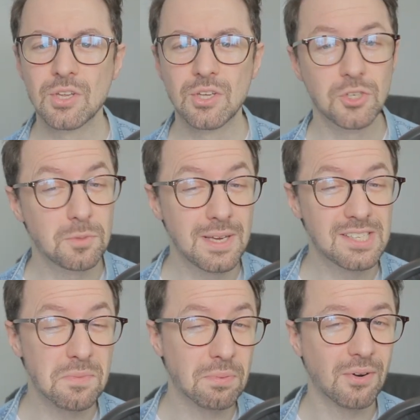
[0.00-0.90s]
you'd be
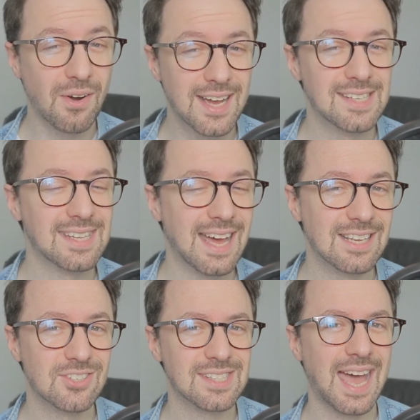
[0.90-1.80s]
surprised
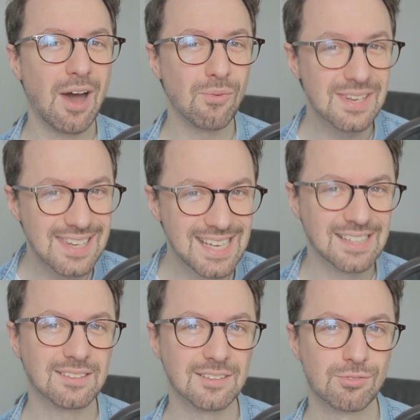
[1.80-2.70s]
at just how
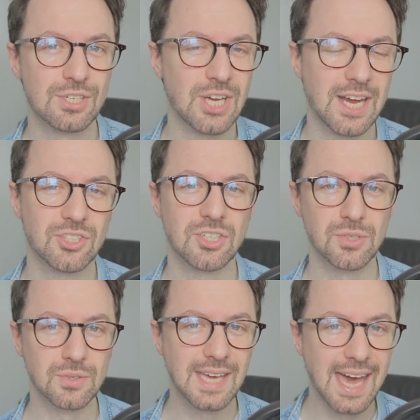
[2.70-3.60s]
little rejection
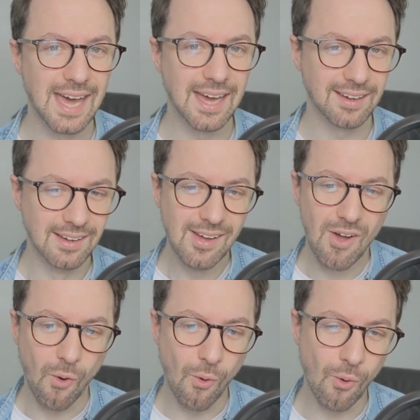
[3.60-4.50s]
you get,
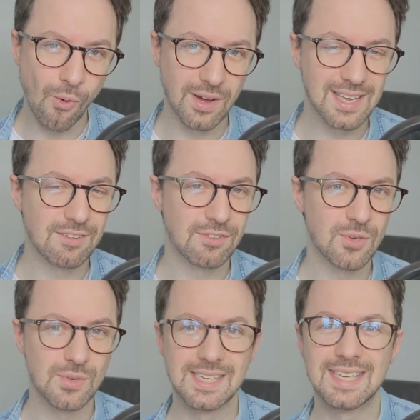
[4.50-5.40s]
or if
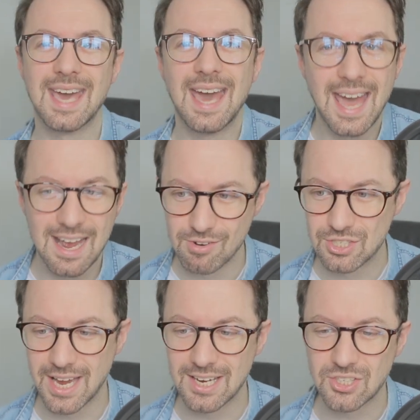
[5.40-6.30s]
you get a
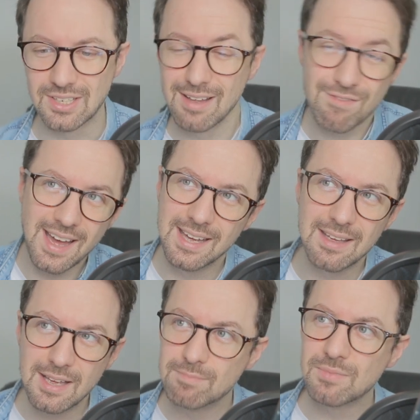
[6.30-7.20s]
rejection. In fact,
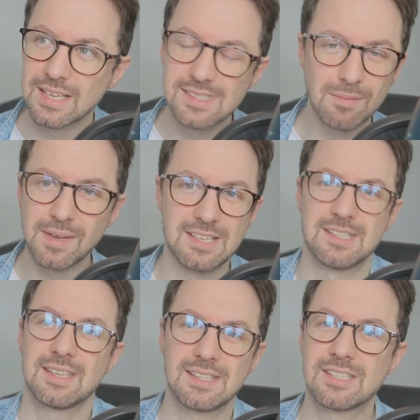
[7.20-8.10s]
in, in some
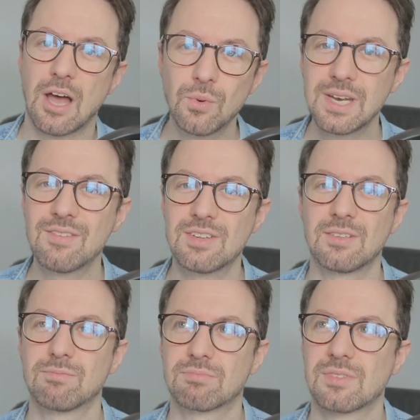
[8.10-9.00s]
cases, it's, I wouldn't
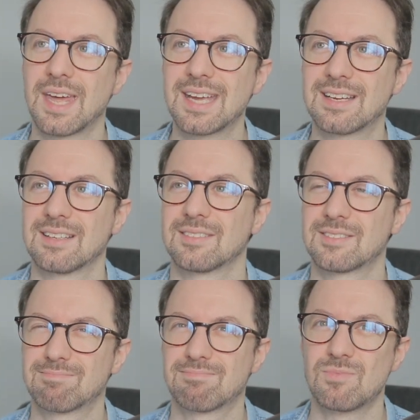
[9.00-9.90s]
even like
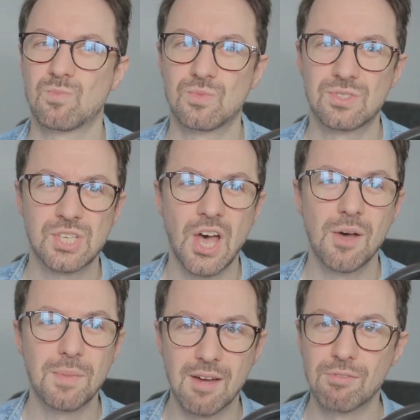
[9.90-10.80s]

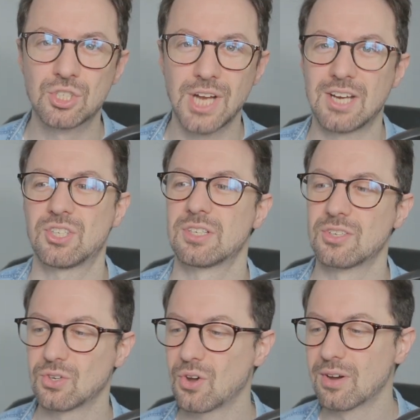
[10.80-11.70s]
term it a rejection.
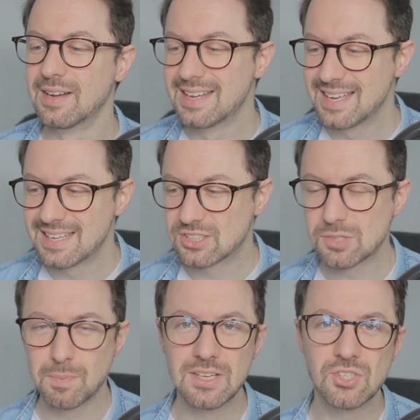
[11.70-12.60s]
You're not
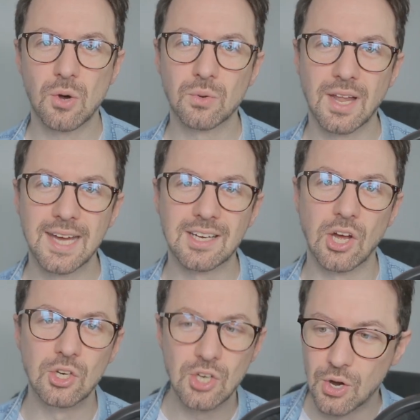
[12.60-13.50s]
just being told like
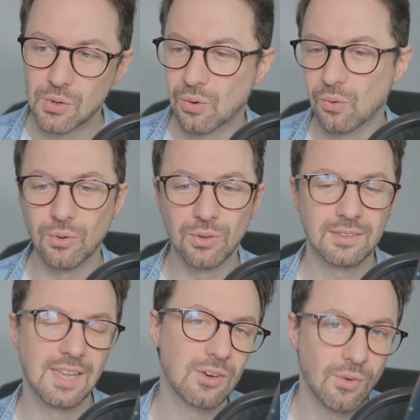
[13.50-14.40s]
no, or
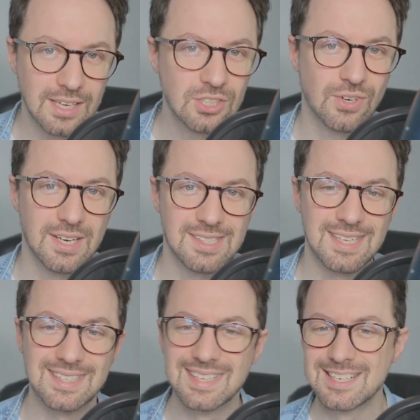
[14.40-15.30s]
they're not
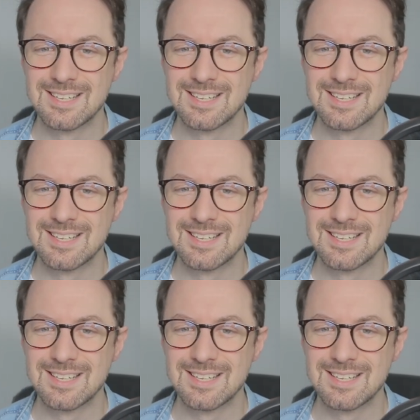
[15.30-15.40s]
interested.